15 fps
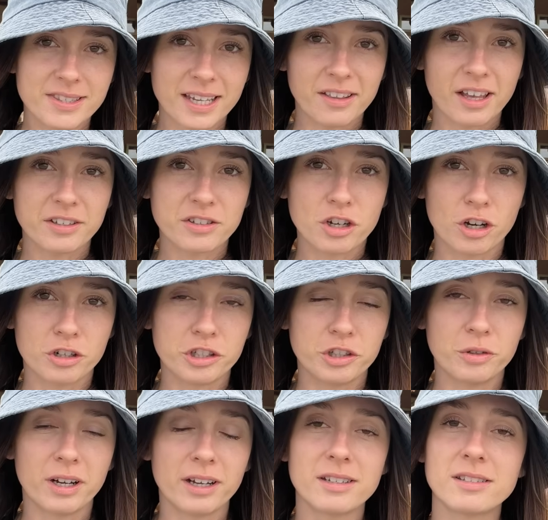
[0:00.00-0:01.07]
I last talked to you
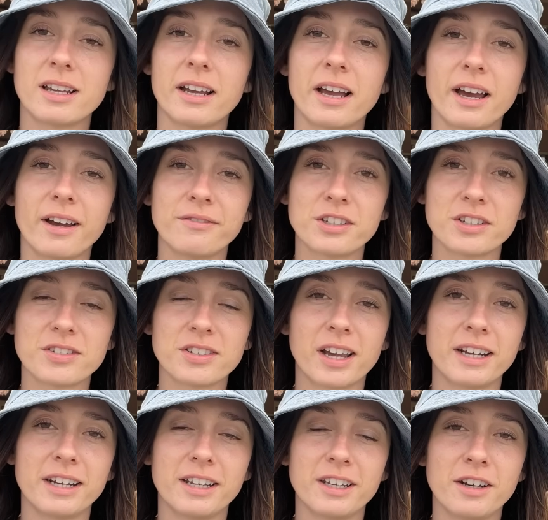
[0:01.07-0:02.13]
guys, I have
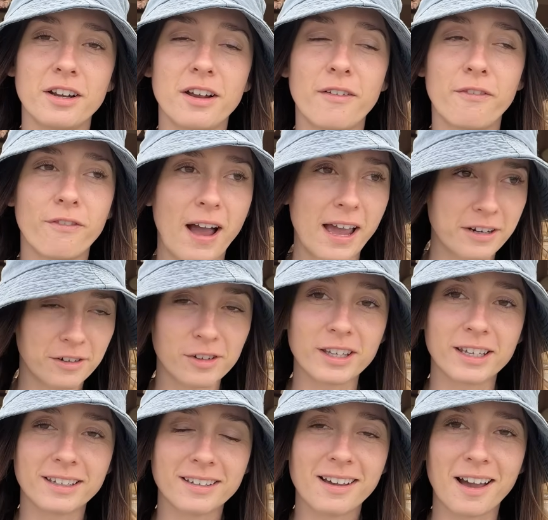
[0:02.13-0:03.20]
decided
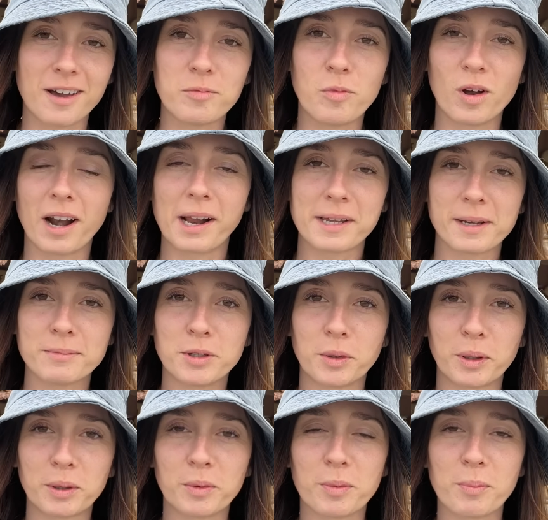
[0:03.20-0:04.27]
finally on what I am
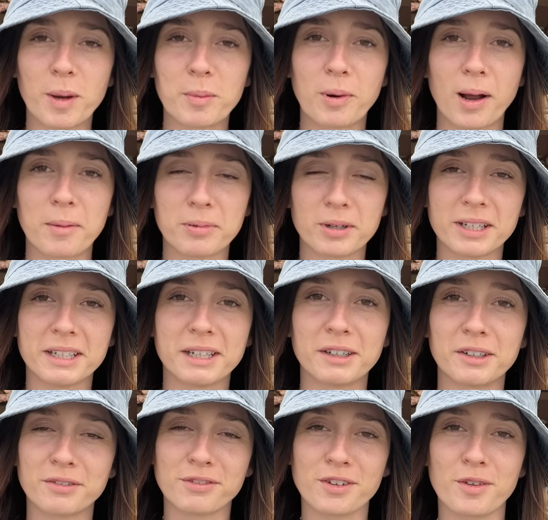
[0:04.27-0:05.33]
doing with my property
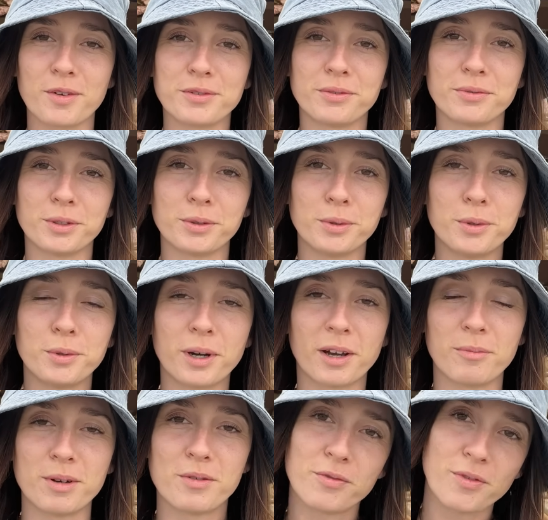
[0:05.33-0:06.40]
here. For those of you who have
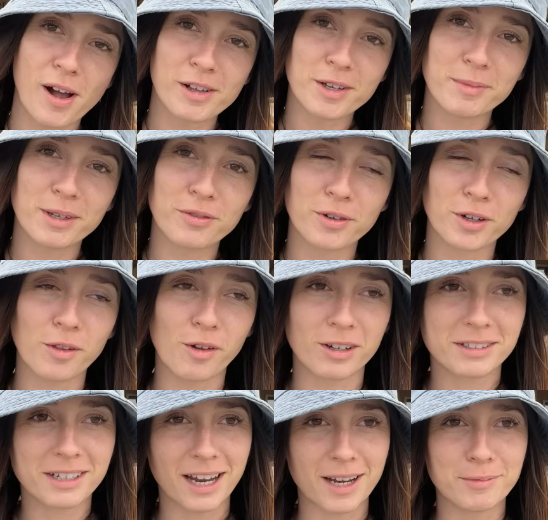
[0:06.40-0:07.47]
been following me for a
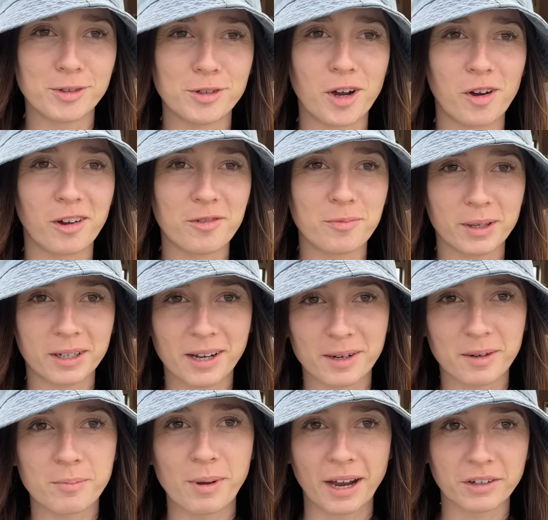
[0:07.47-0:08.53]
long time, you know I've been
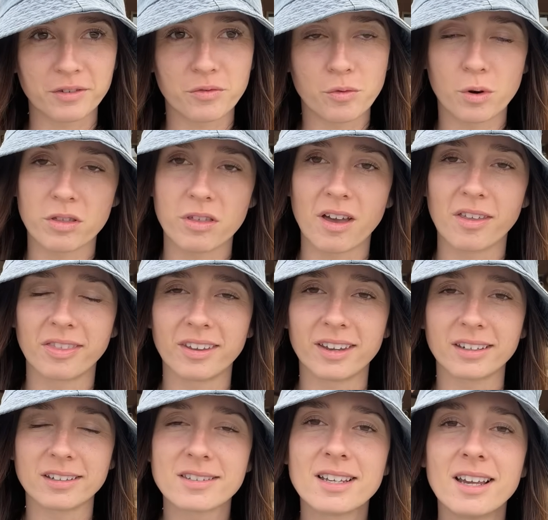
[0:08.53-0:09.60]
kind of back and forth on
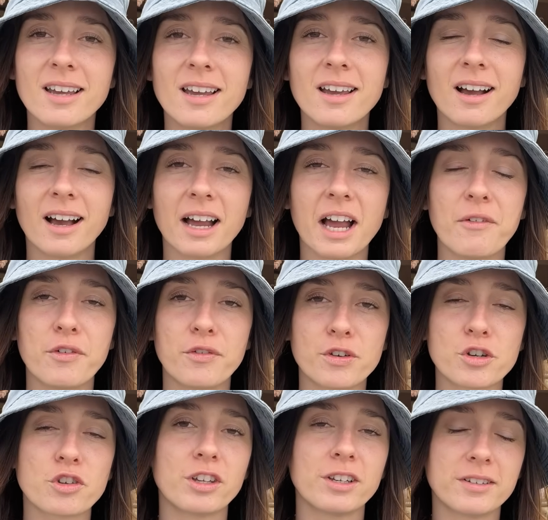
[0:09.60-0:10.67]
things. I have
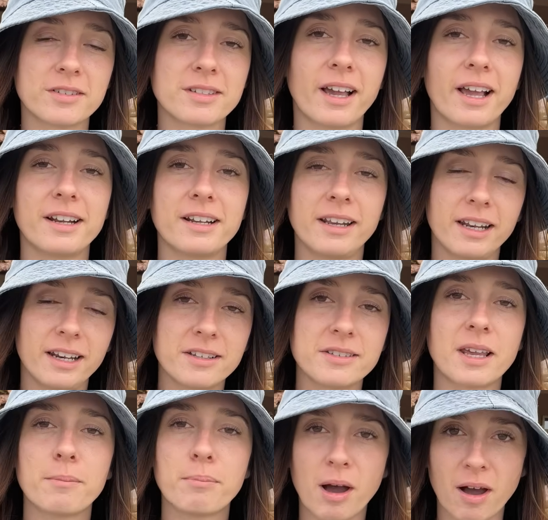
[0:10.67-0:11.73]
officially decided it is
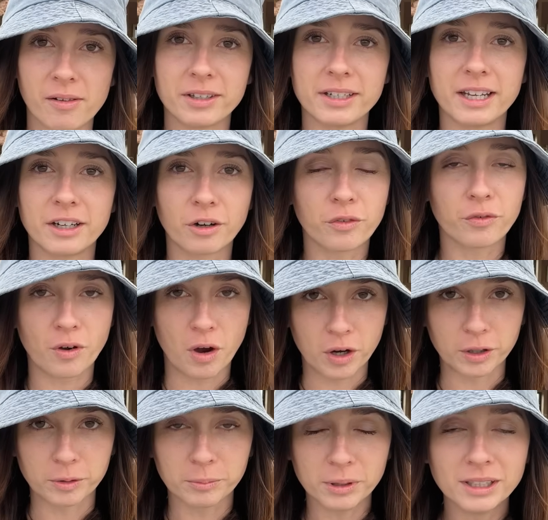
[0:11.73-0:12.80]
a pollinator
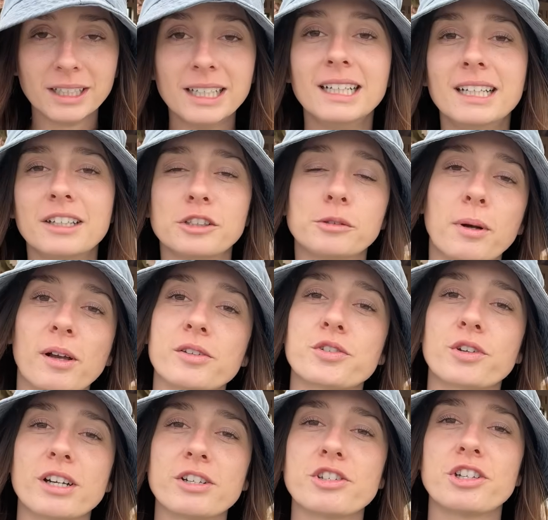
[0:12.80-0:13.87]
farm. You're probably
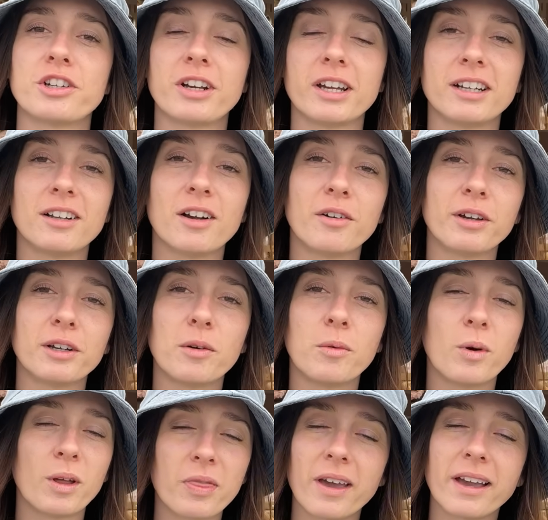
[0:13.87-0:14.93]
scratching your head going,
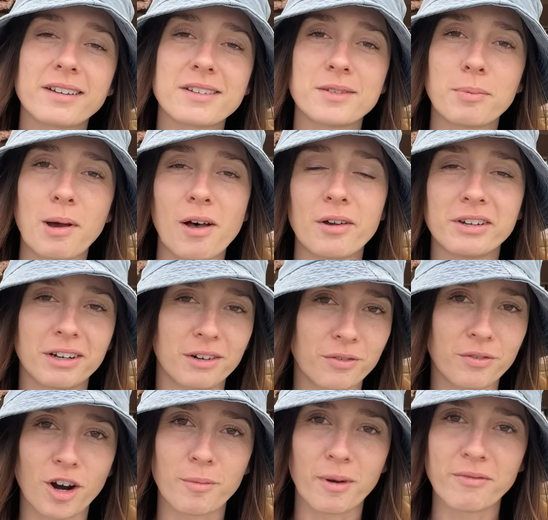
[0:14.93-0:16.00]
what the heck is a pollinator
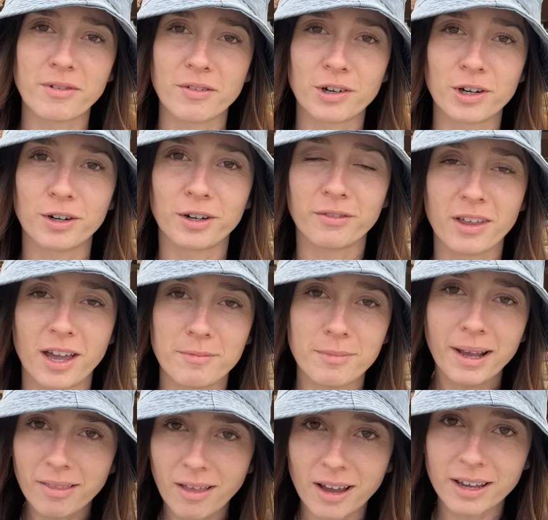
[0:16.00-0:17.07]
farm? I've never heard of that in
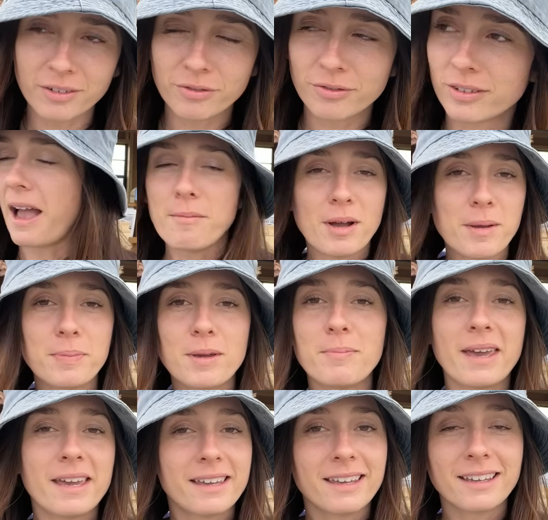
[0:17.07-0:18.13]
my life. I might be
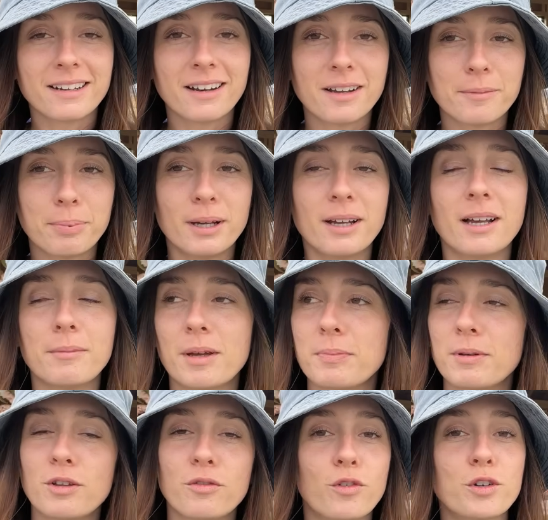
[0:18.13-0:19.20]
making it up. I might
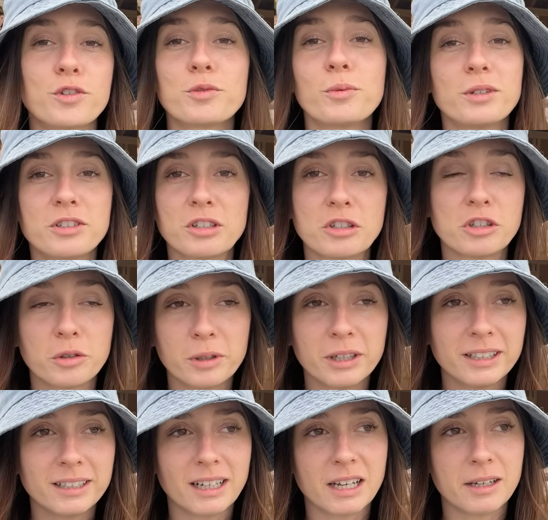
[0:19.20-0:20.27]
be the first one to do
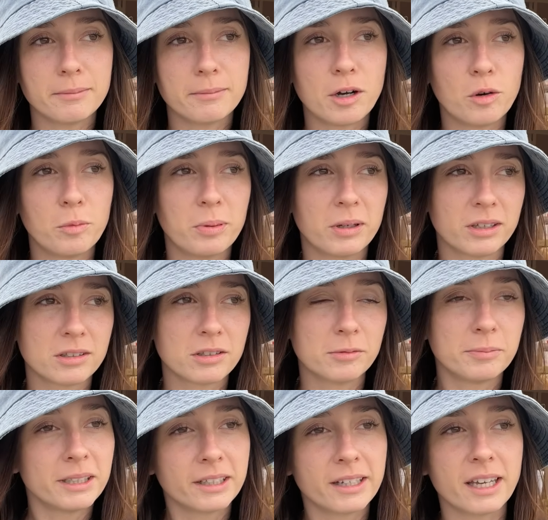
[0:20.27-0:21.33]
it. I'm hoping to
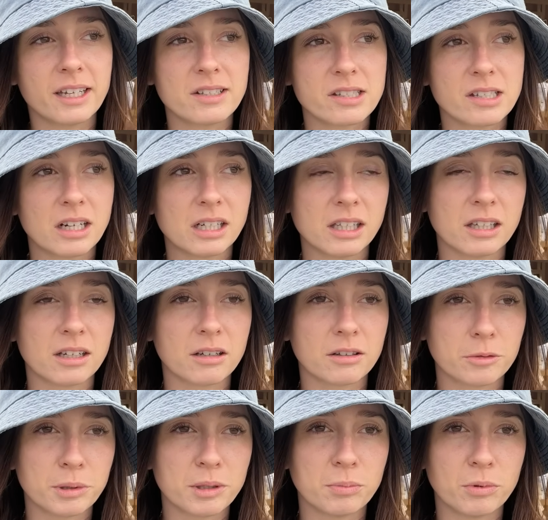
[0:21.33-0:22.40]
be a case study that
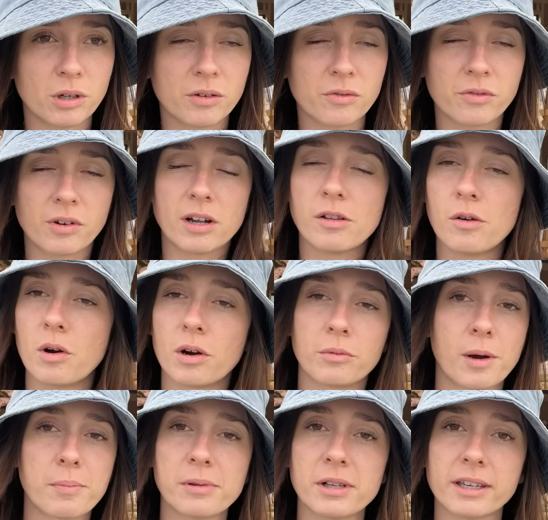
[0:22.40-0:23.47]
other people can follow or
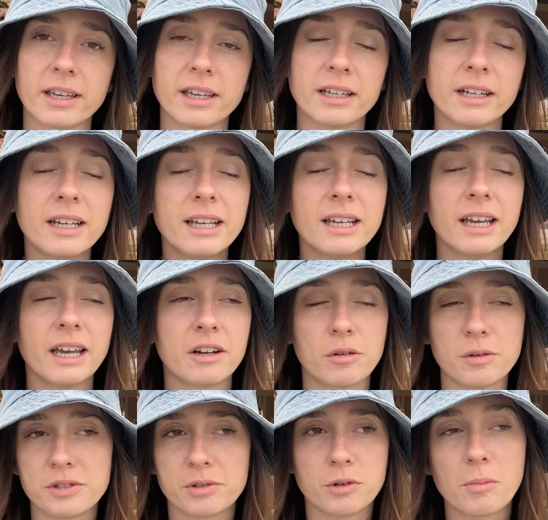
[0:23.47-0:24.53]
replicate. And
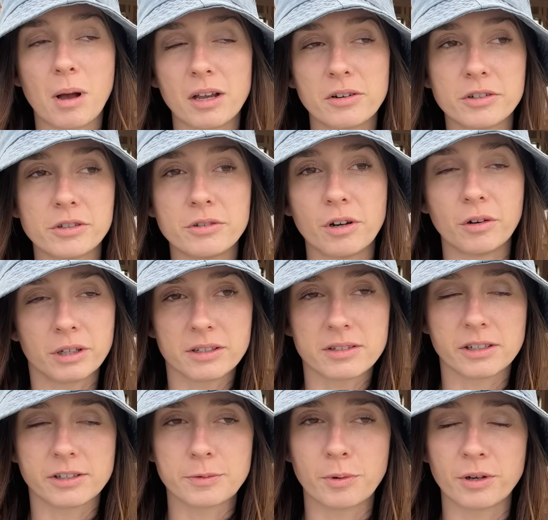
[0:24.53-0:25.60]
always a reminder, you don't need
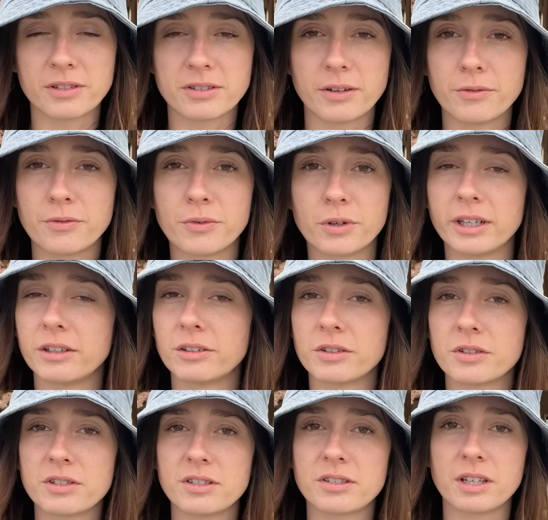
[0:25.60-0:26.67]
6.74
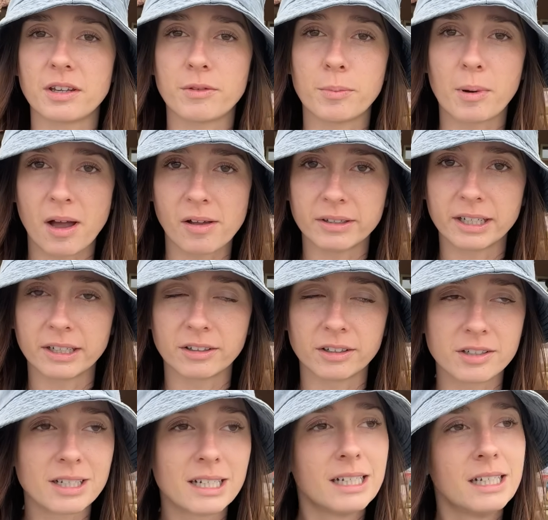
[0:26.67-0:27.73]
acres to save the
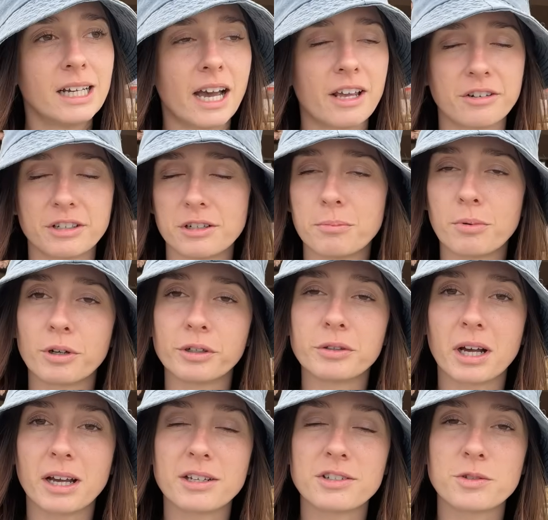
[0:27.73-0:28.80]
pollinators. I don't need to bore you
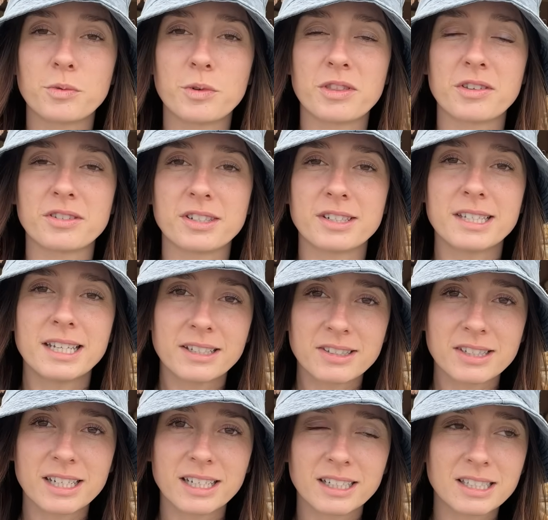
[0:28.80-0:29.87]
guys with the
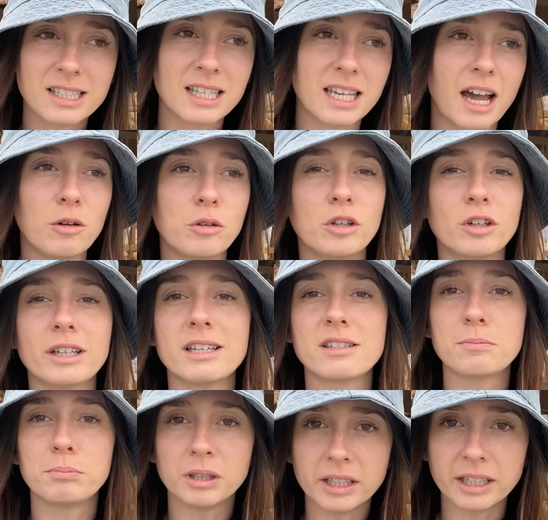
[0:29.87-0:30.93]
statistics. The outlook is
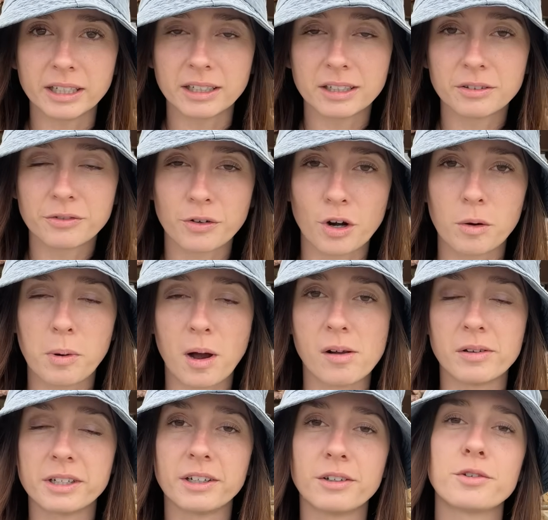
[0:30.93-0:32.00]
bleak for our
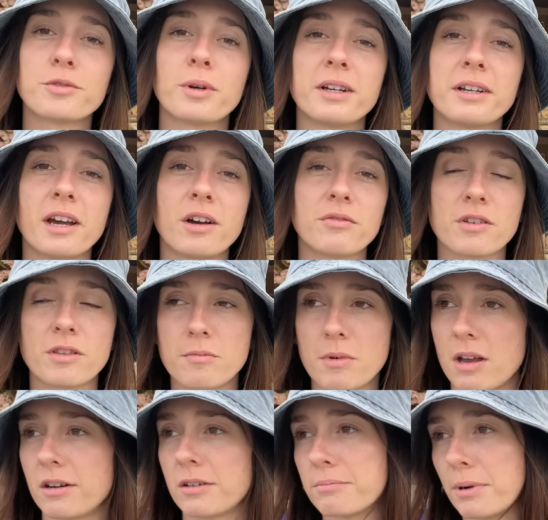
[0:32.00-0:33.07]
pollinators right now, for the
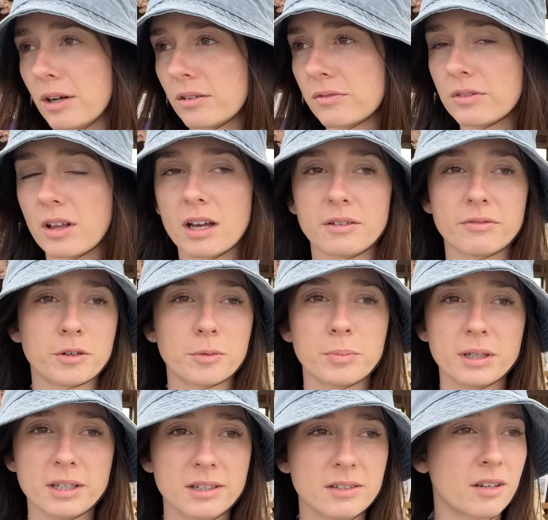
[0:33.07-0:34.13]
monarch butterfly, for
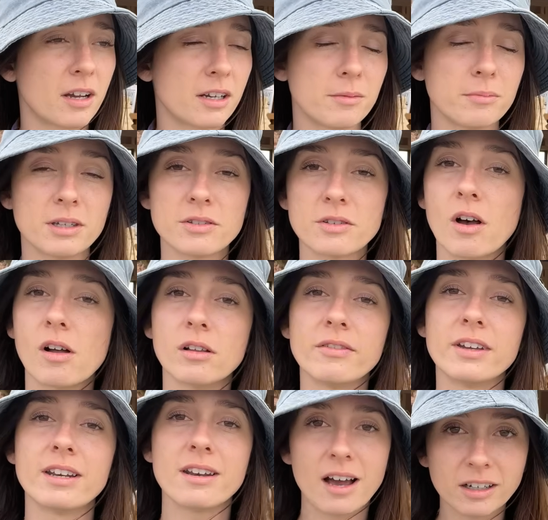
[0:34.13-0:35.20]
bees, honeybees, all of
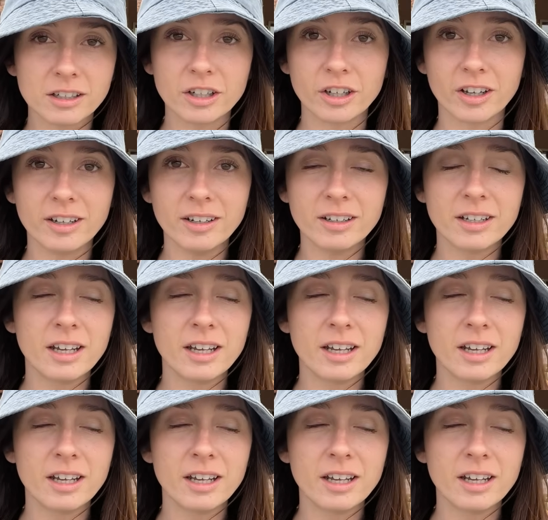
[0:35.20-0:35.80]
it. Not good.